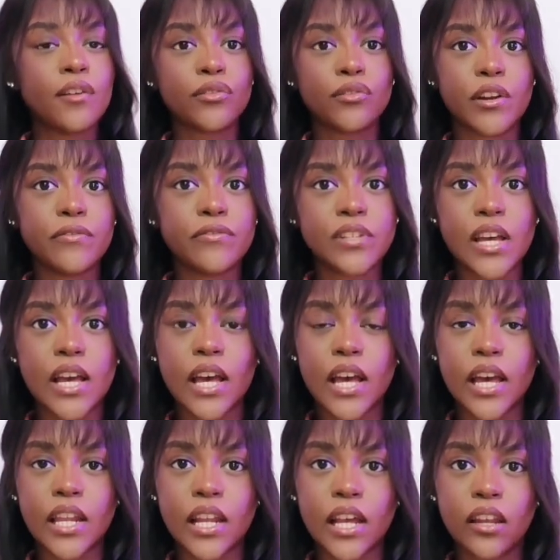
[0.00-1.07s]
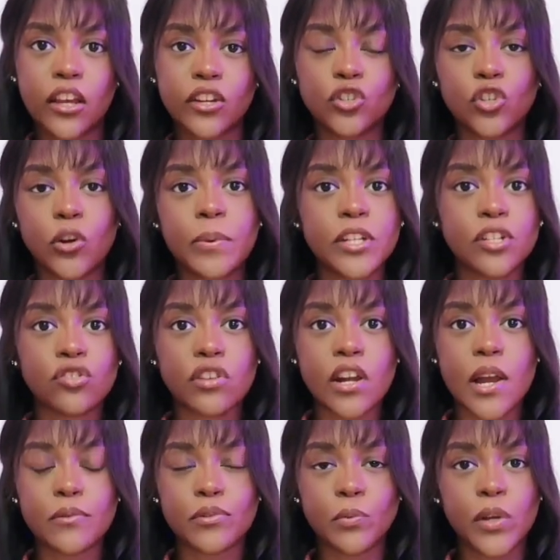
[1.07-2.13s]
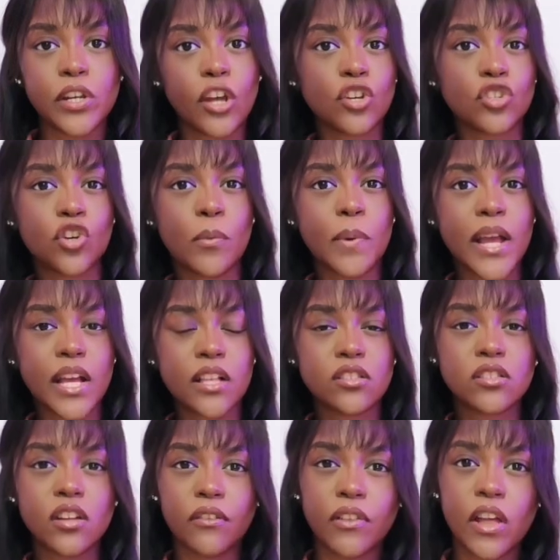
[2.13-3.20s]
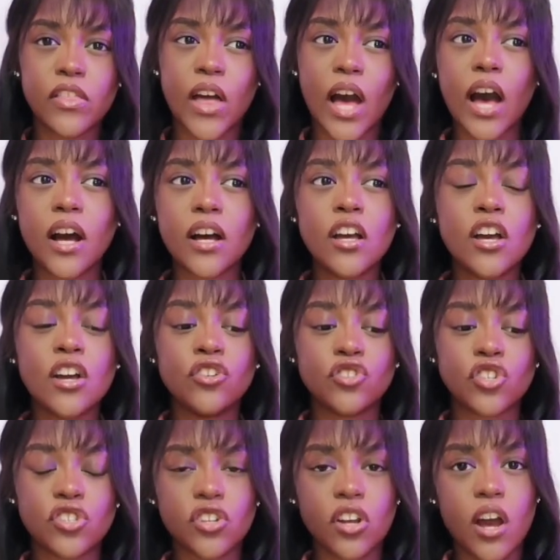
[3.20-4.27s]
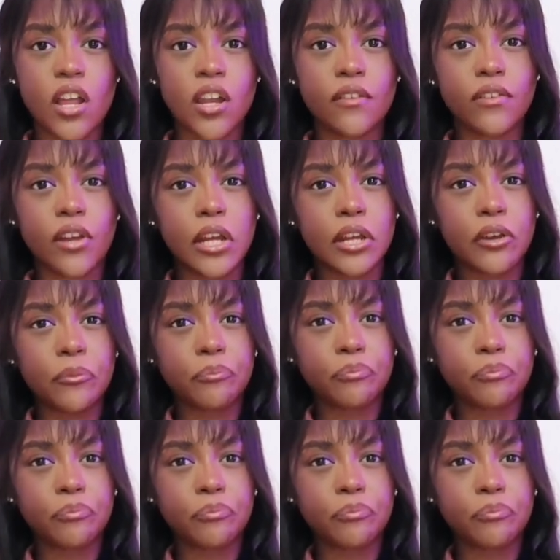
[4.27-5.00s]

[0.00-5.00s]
thrifting, and like shopping trips, window shopping and stuff like that, just to kind of like